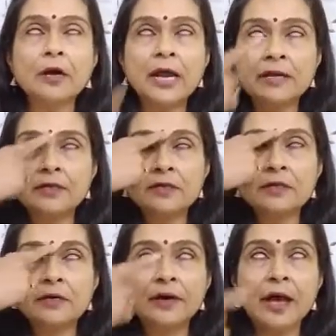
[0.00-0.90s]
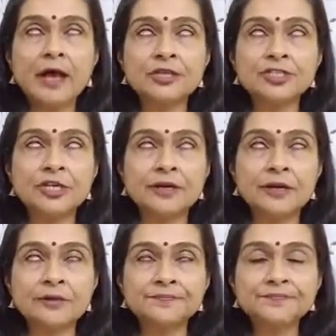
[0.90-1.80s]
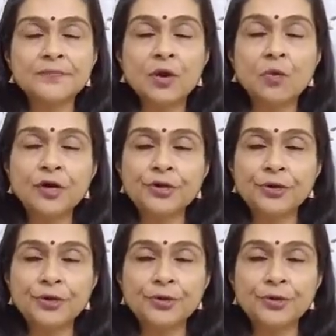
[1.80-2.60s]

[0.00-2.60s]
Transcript: at the third eye chakra. What you're